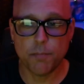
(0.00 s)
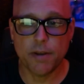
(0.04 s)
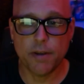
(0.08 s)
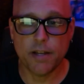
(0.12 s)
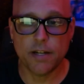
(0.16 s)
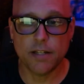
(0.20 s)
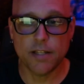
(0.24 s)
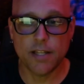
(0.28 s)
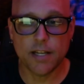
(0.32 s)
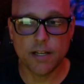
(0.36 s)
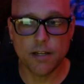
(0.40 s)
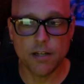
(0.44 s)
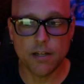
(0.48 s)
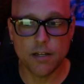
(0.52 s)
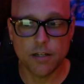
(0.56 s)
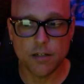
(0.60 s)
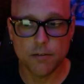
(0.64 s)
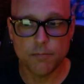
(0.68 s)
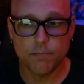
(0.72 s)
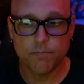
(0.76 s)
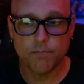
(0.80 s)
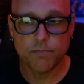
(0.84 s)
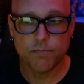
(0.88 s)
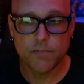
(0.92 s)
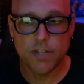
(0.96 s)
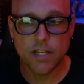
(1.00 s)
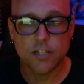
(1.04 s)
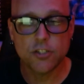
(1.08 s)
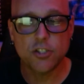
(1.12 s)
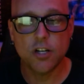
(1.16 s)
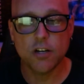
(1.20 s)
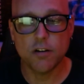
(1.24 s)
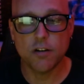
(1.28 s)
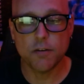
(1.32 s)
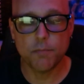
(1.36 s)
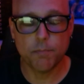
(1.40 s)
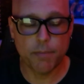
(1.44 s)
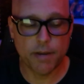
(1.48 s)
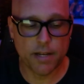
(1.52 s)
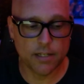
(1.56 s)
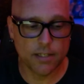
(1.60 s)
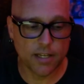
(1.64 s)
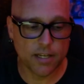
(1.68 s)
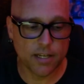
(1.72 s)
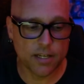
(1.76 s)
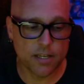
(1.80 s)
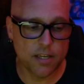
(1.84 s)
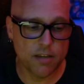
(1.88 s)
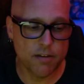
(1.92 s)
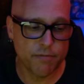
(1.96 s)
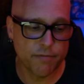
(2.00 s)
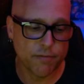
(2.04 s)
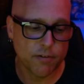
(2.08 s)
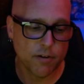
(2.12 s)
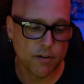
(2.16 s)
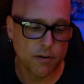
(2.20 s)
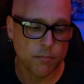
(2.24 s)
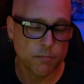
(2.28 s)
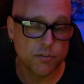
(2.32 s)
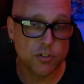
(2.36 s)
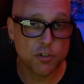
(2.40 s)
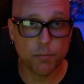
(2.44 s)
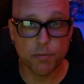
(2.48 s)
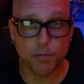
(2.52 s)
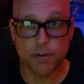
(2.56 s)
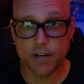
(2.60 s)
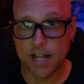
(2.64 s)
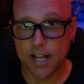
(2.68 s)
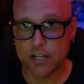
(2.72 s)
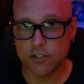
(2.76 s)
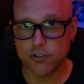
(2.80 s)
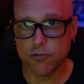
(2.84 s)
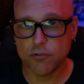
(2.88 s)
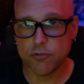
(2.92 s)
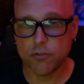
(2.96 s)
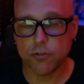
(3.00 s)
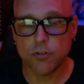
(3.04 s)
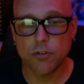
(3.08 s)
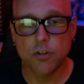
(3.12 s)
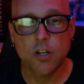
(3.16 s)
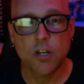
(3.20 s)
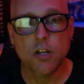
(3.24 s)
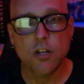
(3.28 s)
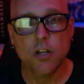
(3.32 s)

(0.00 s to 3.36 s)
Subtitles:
Padalecki from Supernatural,